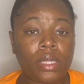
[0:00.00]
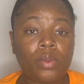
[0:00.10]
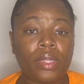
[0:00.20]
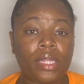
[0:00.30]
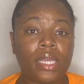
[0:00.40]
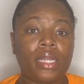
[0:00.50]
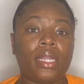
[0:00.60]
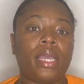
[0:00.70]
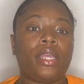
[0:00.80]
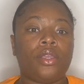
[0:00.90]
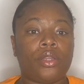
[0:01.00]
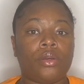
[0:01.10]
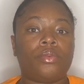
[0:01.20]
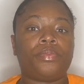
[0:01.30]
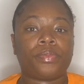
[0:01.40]
with it, and
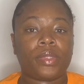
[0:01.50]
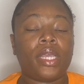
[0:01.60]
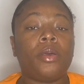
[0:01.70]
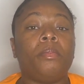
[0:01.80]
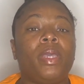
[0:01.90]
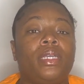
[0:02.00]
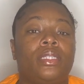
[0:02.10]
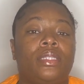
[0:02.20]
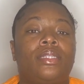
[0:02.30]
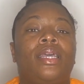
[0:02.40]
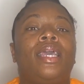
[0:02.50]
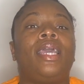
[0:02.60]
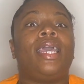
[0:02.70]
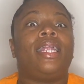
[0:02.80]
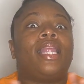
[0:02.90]
they can mix
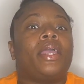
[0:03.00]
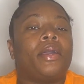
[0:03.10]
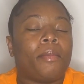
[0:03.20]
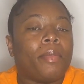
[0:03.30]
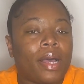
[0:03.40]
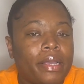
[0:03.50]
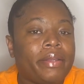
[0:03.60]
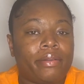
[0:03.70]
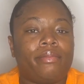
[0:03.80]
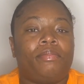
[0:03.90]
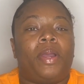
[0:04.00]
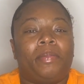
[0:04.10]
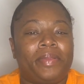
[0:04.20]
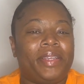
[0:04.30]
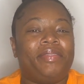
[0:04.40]
and like combine
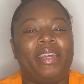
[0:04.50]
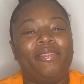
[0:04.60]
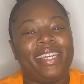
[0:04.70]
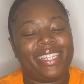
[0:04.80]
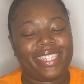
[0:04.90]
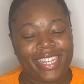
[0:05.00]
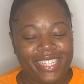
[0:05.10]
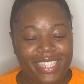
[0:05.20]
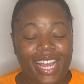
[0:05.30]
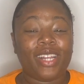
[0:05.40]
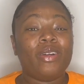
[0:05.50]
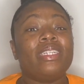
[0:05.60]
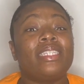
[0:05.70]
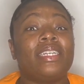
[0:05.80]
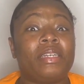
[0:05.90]
properly, if that makes sense. I know
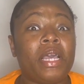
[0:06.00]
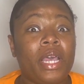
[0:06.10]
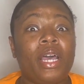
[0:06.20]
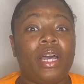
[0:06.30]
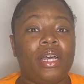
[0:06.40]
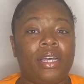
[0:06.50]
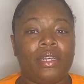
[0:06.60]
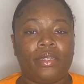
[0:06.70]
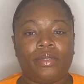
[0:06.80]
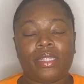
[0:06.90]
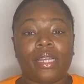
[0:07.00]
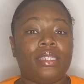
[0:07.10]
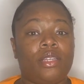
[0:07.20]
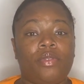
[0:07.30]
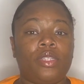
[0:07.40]
it's a
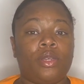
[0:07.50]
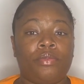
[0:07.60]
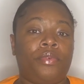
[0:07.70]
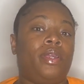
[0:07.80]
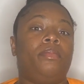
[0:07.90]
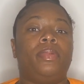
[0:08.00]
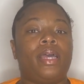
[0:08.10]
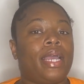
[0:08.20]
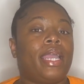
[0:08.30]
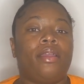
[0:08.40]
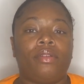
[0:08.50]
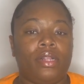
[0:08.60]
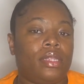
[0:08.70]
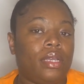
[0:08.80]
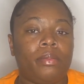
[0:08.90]
scientific term for it, but I can't really
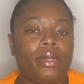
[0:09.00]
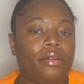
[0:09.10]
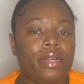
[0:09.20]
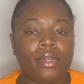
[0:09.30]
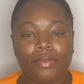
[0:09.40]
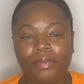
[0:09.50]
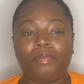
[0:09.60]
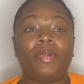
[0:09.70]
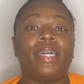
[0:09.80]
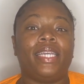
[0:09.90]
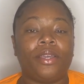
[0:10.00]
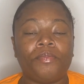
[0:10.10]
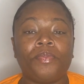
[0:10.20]
think about it right now. But yeah,